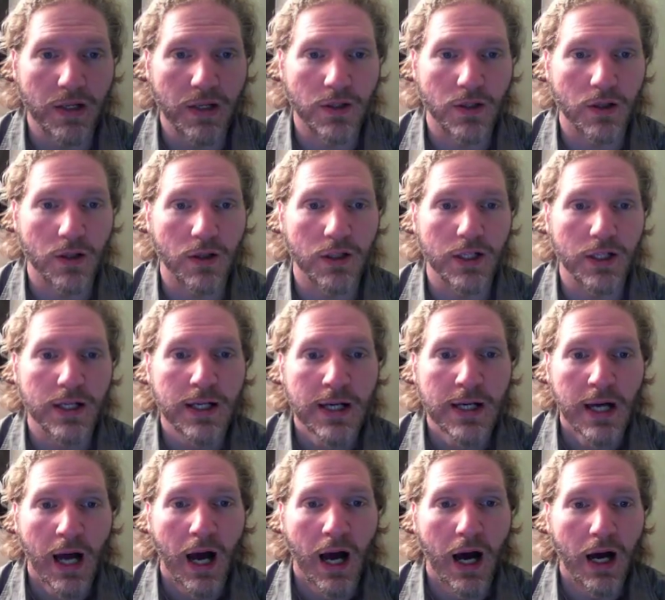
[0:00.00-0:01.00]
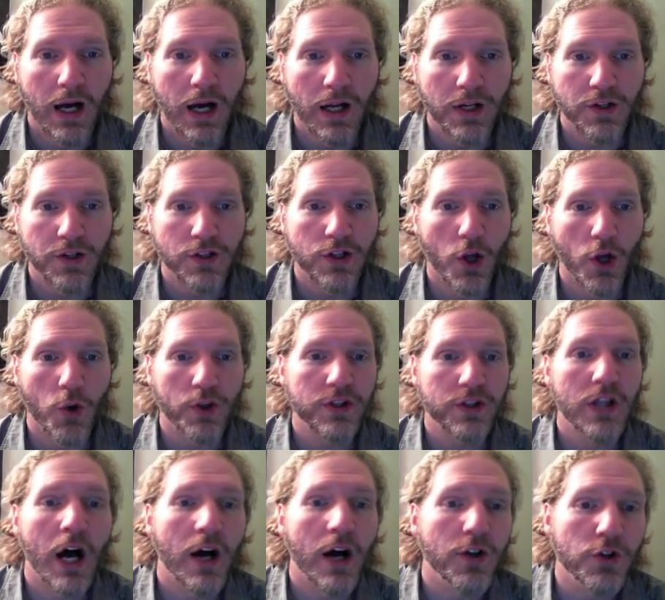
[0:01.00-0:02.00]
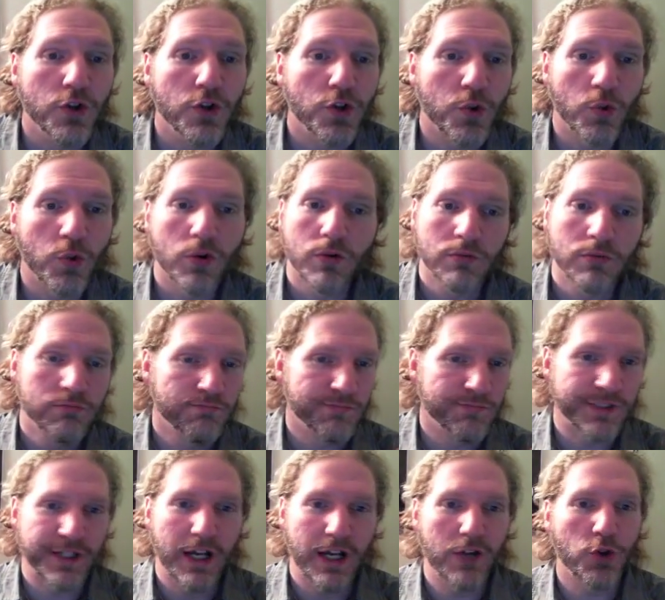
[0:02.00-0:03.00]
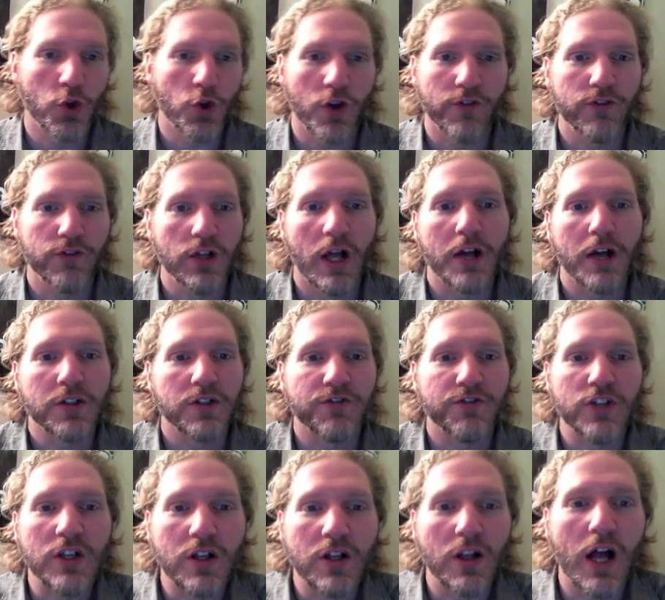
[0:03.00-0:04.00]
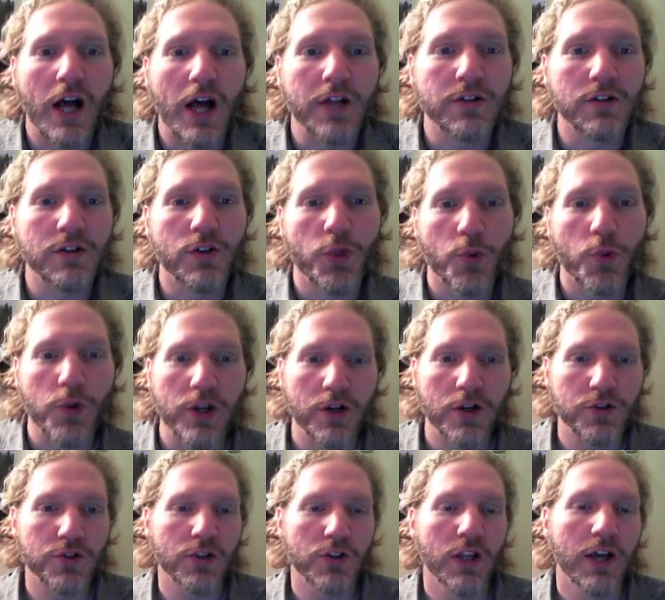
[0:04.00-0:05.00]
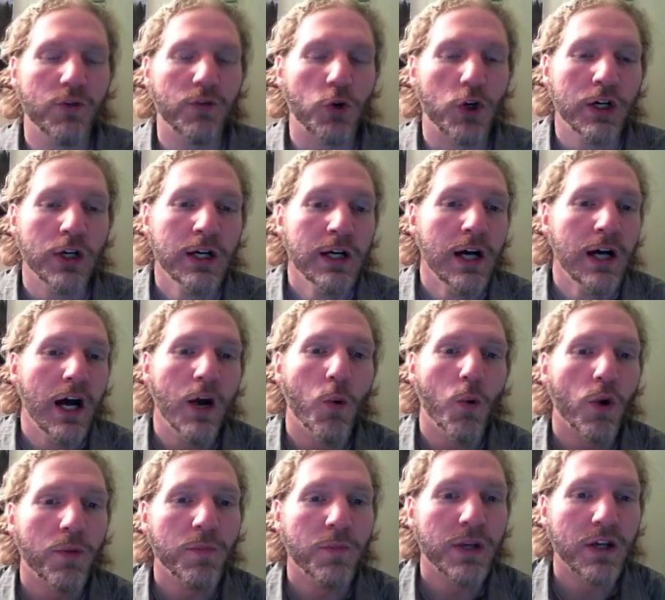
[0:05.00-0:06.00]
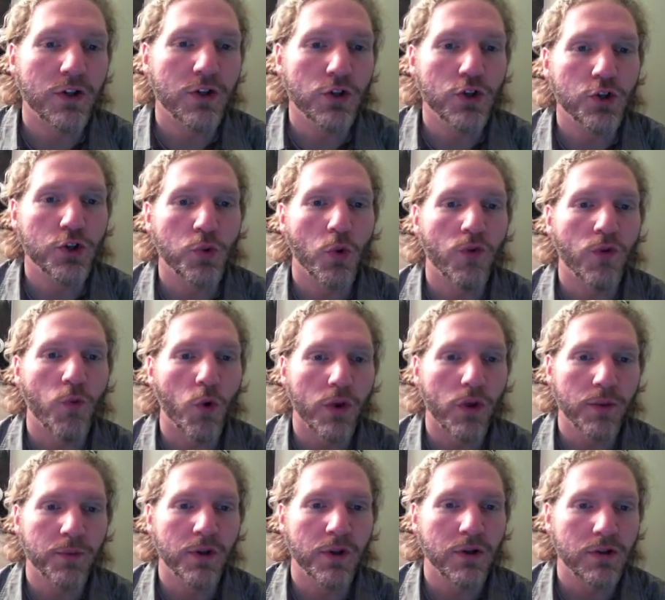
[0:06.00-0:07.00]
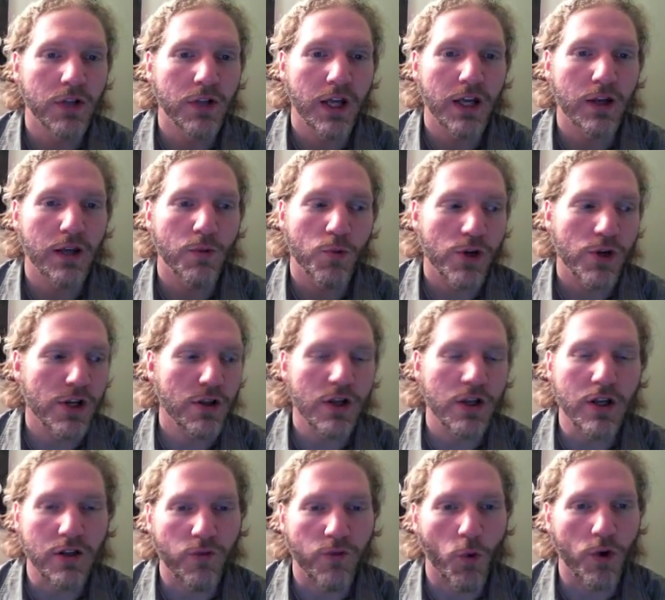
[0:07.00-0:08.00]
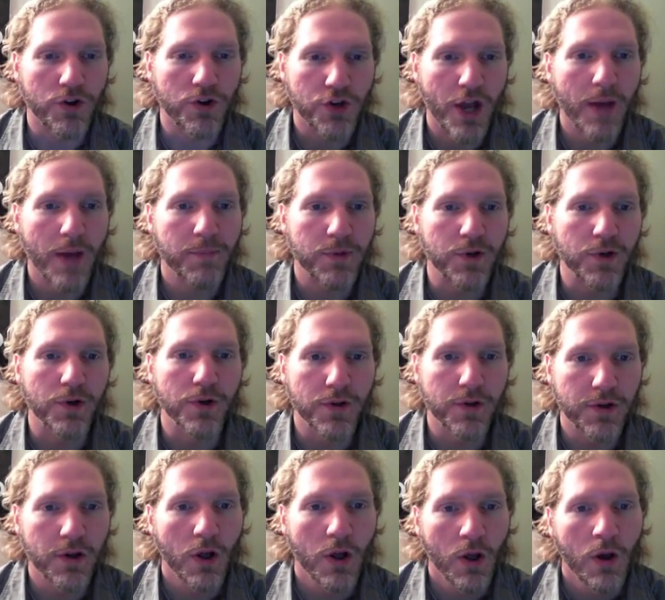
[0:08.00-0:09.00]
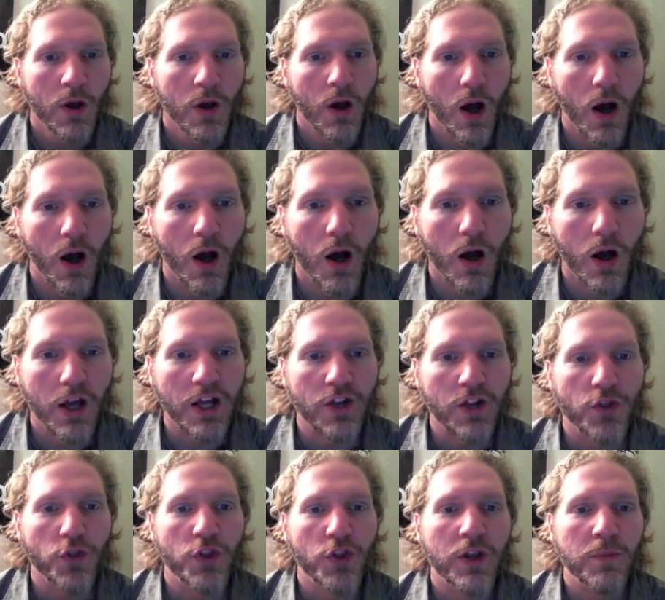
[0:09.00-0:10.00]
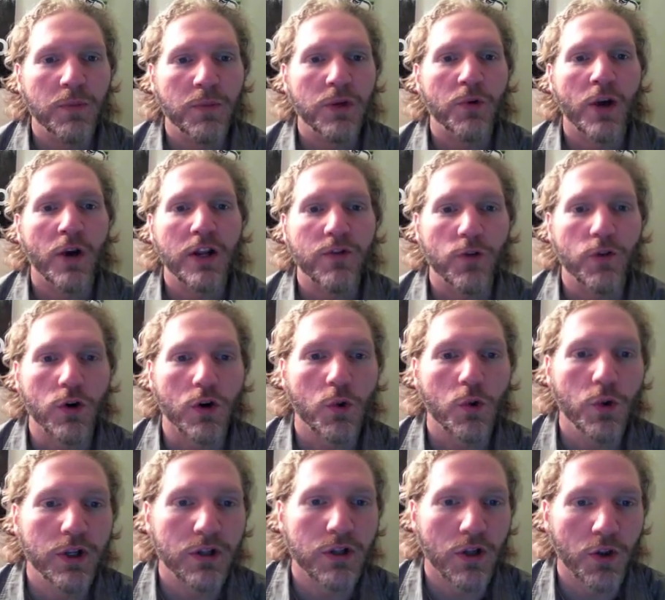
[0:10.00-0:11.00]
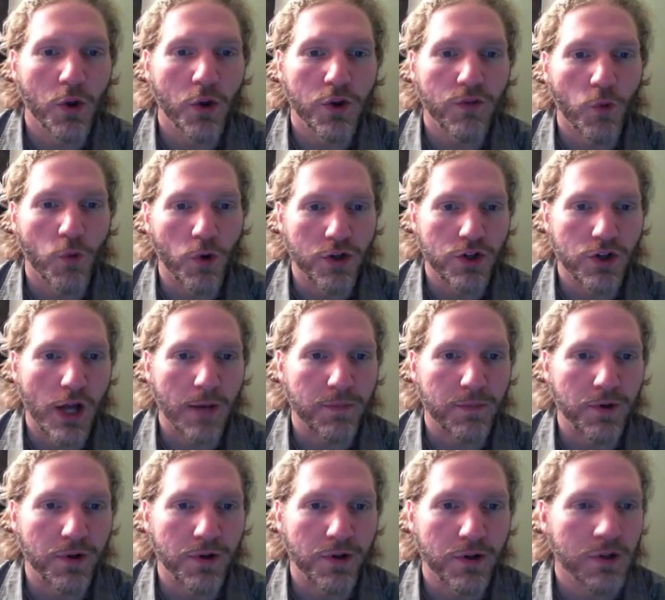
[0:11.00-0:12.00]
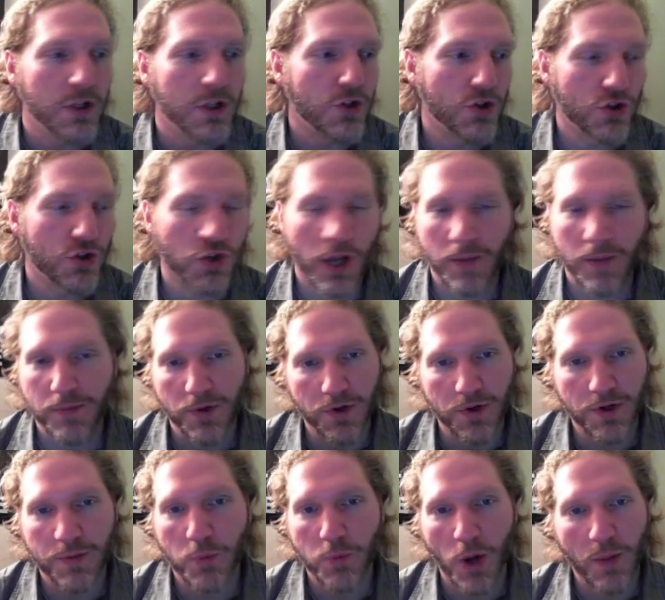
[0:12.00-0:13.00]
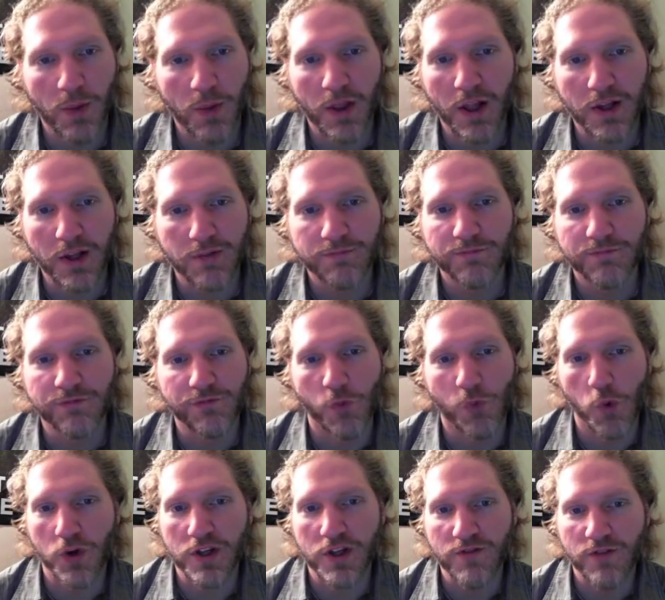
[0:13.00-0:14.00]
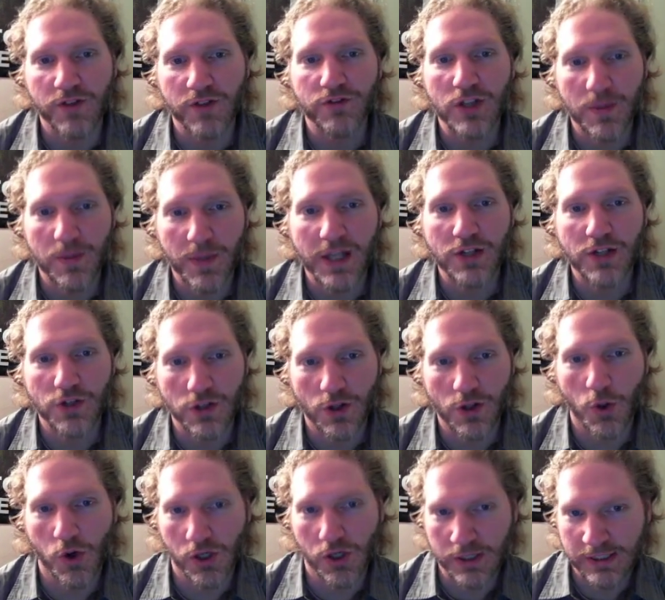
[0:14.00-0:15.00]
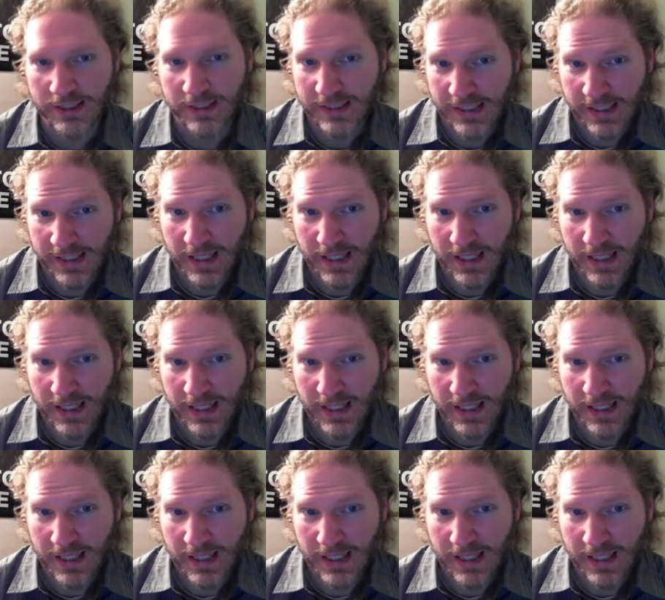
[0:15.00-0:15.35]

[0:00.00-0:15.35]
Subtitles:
basically. And so it's not unusual. Like, I took a philosophy class at 300 level. It wouldn't be unusual for them to say, read these 4 chapters and then be ready for a quiz on those 4 chapters. And each chapter is probably like 40, 50 pages long.